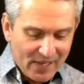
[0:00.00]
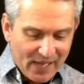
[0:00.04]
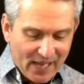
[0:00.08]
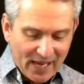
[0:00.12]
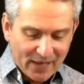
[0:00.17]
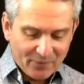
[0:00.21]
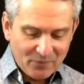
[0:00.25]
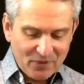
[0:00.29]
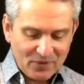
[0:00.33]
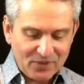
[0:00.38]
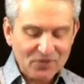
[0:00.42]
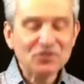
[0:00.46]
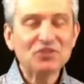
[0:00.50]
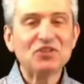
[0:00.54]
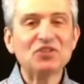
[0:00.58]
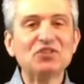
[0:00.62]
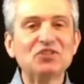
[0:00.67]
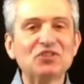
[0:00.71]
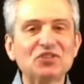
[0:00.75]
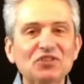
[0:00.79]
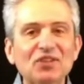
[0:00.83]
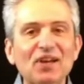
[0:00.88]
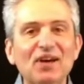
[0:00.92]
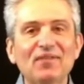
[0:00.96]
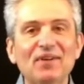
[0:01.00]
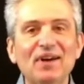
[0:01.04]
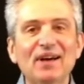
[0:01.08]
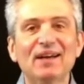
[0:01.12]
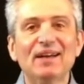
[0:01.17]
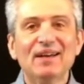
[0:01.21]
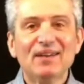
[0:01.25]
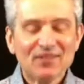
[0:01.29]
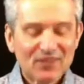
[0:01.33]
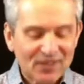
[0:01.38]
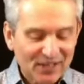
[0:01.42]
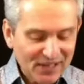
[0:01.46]
And we can
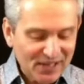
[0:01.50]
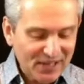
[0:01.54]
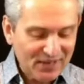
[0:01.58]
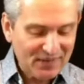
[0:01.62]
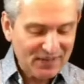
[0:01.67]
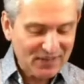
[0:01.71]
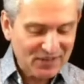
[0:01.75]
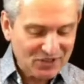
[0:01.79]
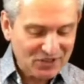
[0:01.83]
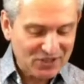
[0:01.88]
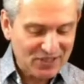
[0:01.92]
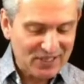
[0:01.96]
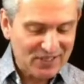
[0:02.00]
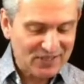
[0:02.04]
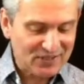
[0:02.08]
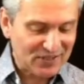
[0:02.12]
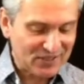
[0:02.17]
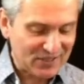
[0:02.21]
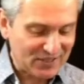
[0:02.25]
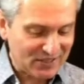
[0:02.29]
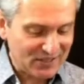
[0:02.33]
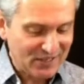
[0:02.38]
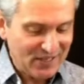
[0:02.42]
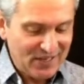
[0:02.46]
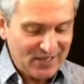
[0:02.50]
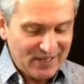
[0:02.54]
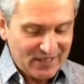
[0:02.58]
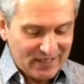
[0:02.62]
discover the living Jesus